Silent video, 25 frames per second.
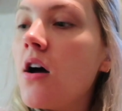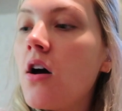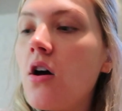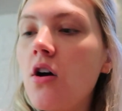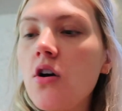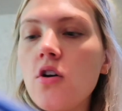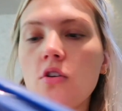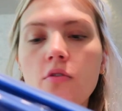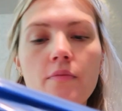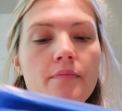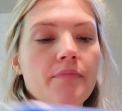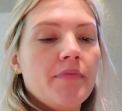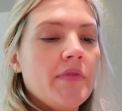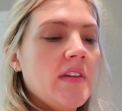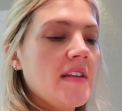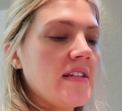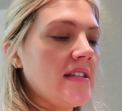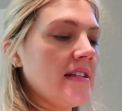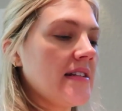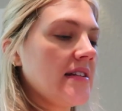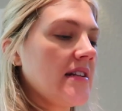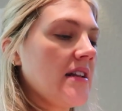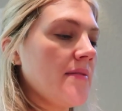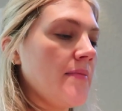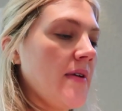Oh, this
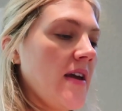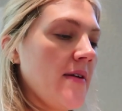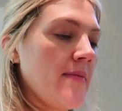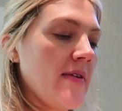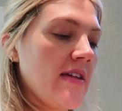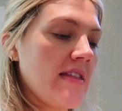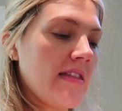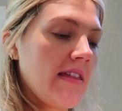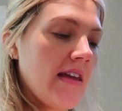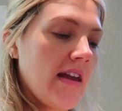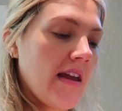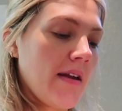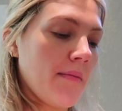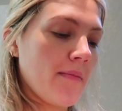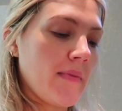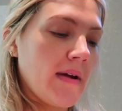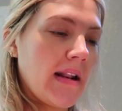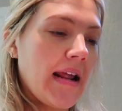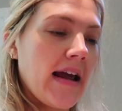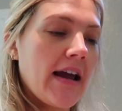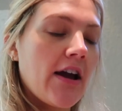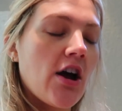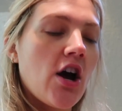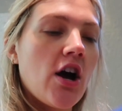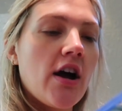isn't a baby thing, but
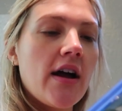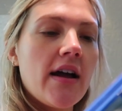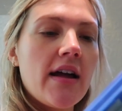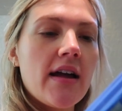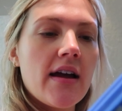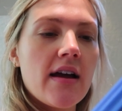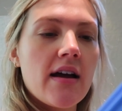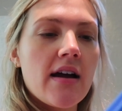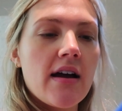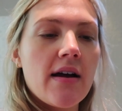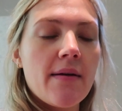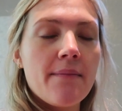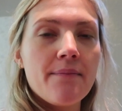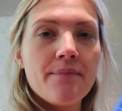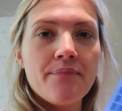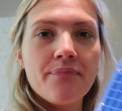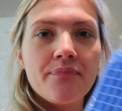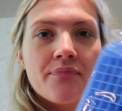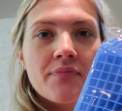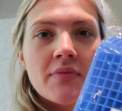I got um,